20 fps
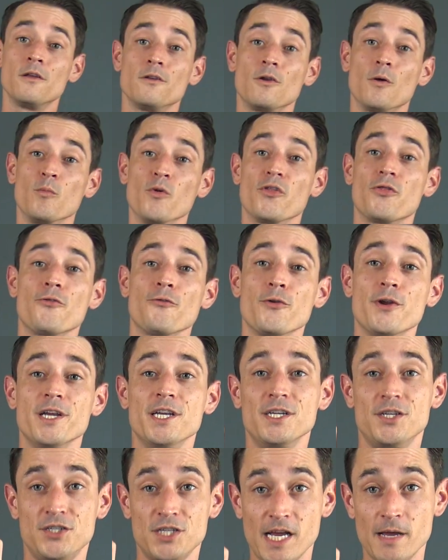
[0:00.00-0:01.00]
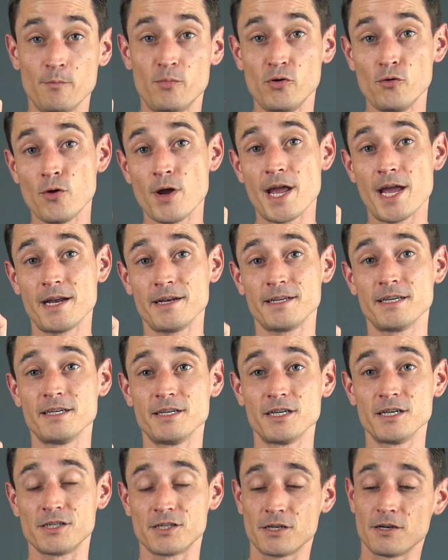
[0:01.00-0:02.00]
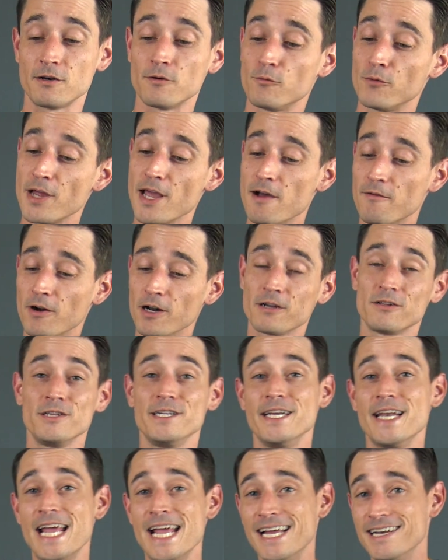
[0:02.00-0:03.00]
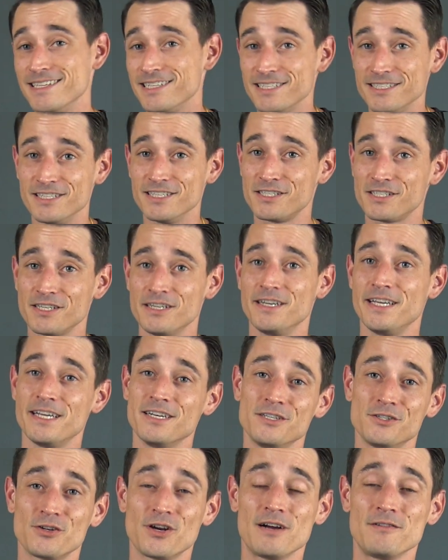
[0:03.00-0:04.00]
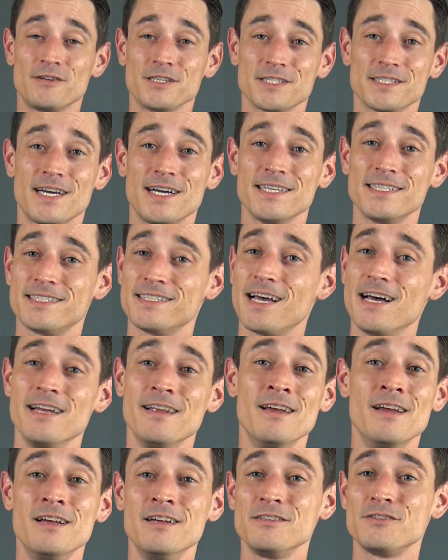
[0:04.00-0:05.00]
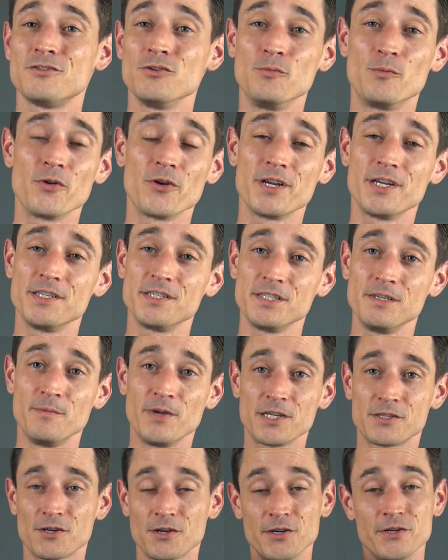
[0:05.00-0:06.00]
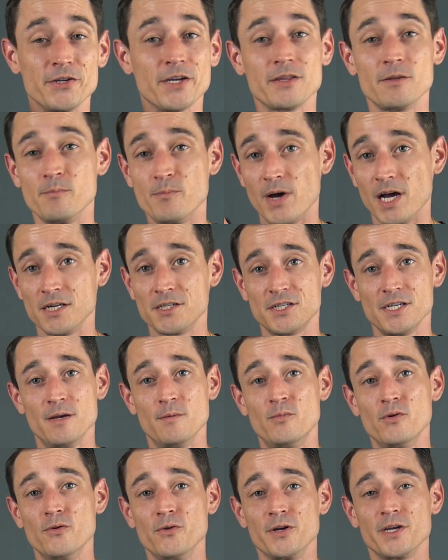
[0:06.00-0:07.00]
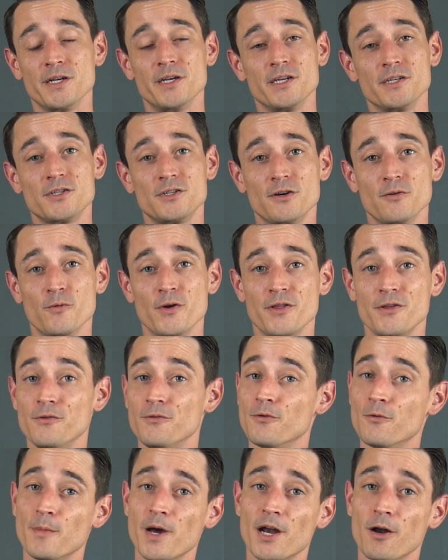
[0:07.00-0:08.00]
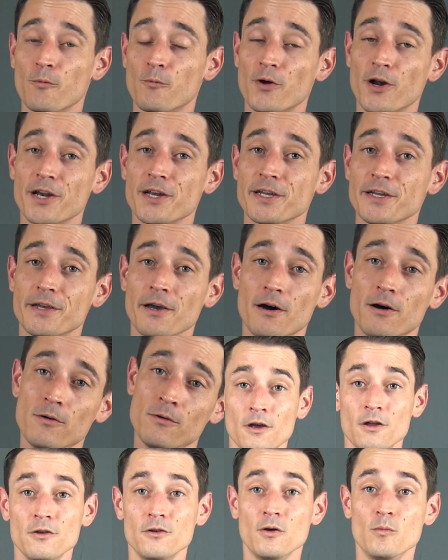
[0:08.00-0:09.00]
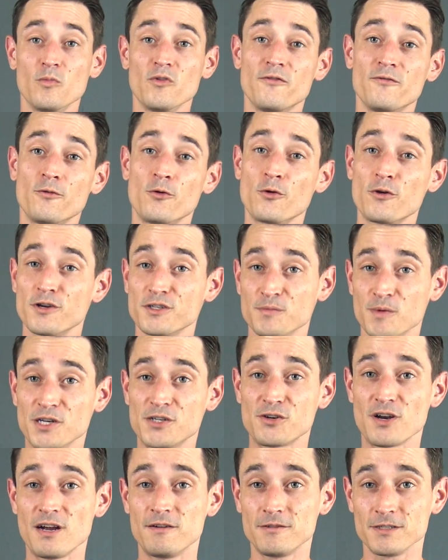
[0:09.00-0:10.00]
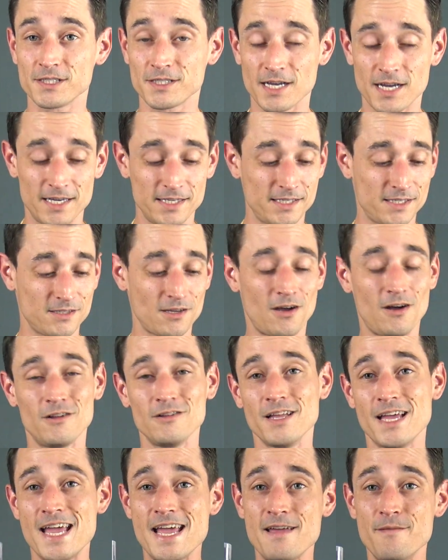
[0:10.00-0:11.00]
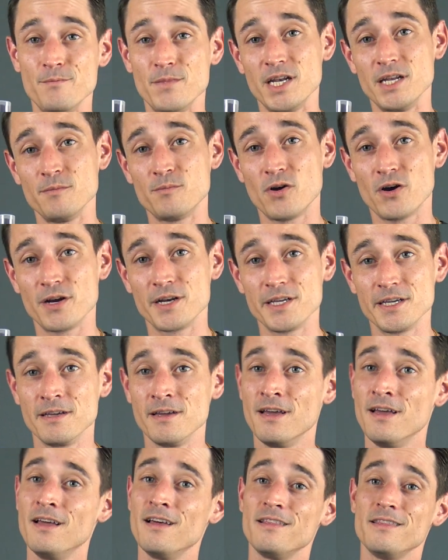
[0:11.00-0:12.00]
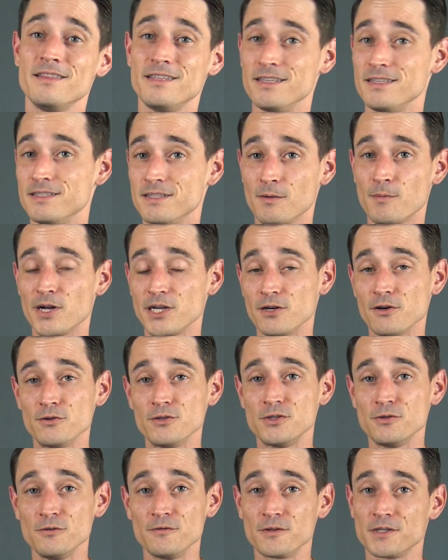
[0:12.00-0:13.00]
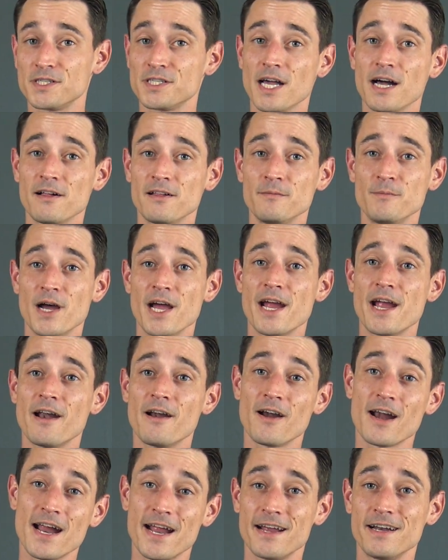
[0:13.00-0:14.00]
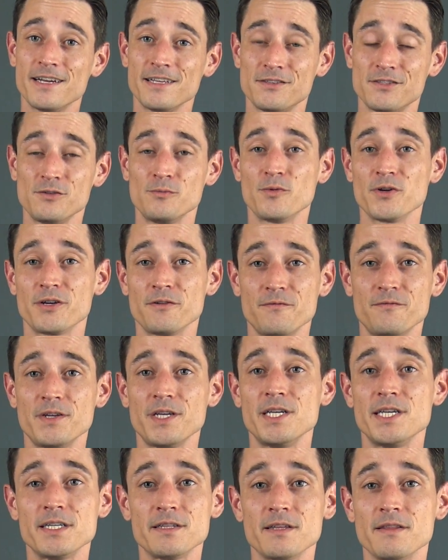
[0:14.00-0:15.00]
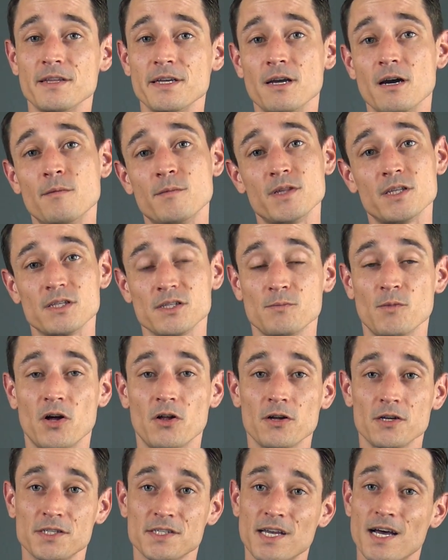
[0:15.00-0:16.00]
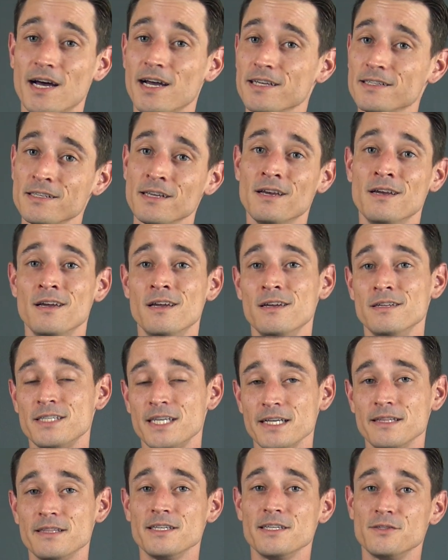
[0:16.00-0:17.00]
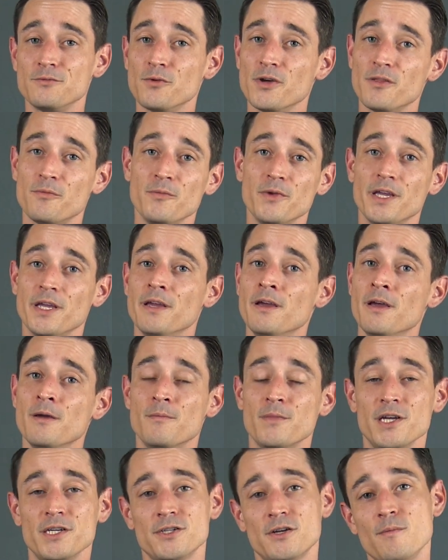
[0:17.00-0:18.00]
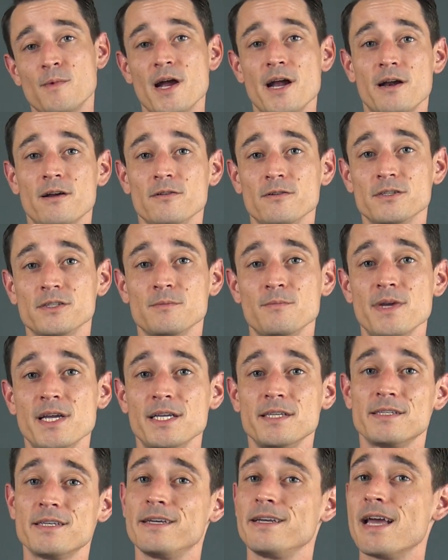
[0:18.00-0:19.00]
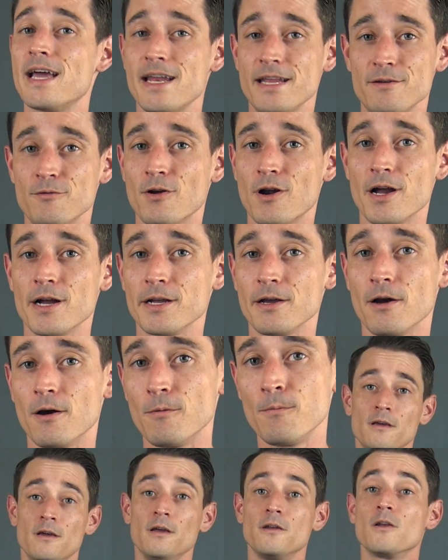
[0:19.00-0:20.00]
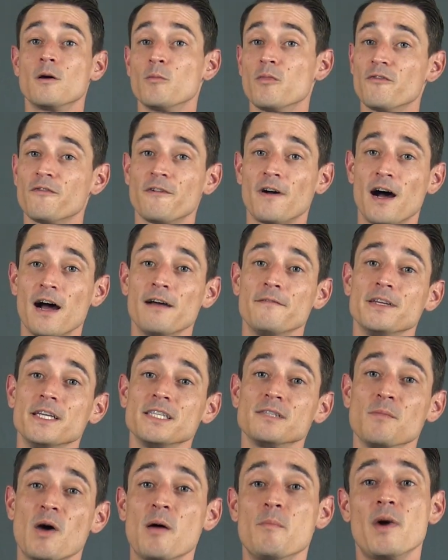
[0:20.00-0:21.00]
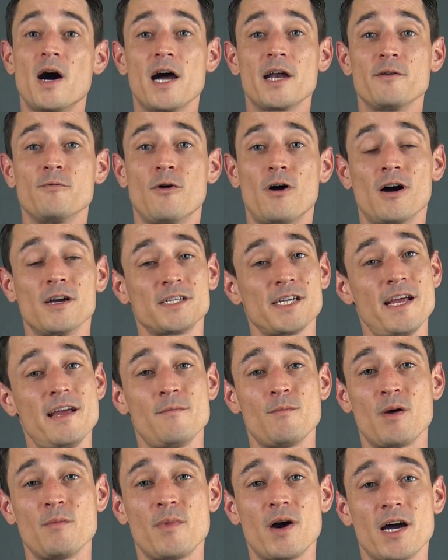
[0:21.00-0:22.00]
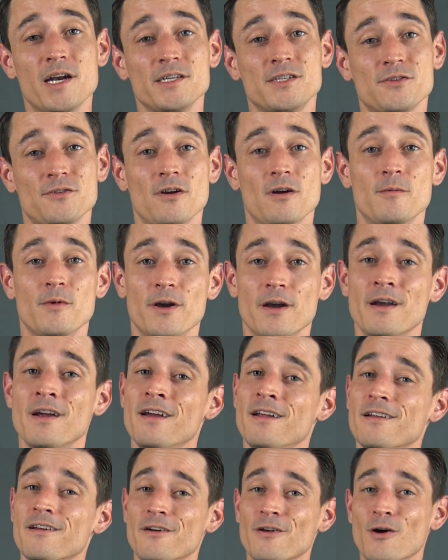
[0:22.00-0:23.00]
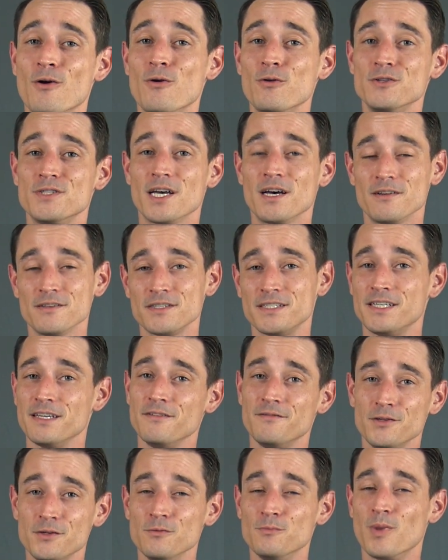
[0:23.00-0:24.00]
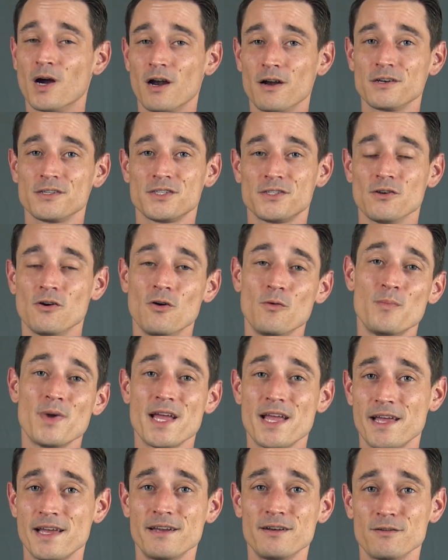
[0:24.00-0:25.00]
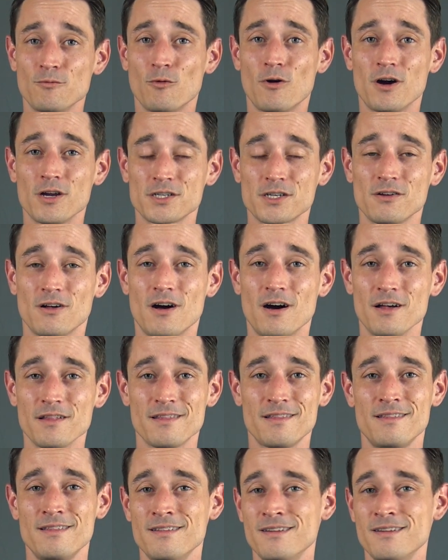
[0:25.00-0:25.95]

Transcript: Number three, shampoo and conditioner. We have our clean and condition in a travel size set. Super easy, make sure you got the best shampoo and conditioner with you no matter where you go. Number four is my travel size salt and mini putty. These are my go-to for styling my hair and it's super convenient that they come in the smaller size. Take these with me, make sure my hair looks amazing anywhere I go. Number five is my body wash and my body scrubber. Now no hotels give you bar soap and a washcloth.